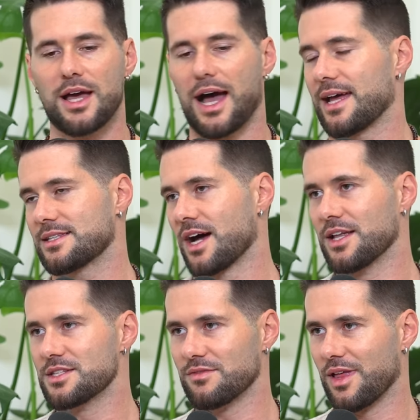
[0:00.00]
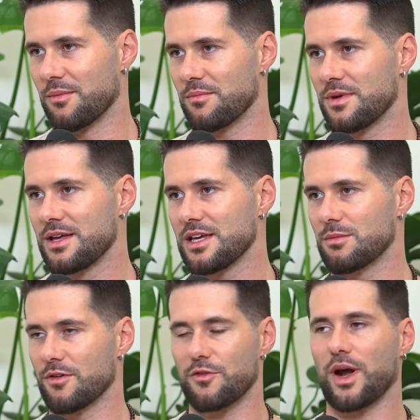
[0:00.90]
I had tons of them, you
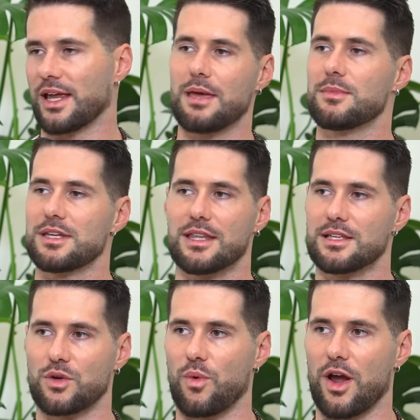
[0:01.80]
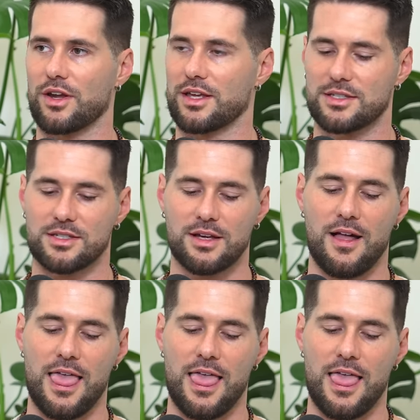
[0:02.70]
know, before I came into this awareness.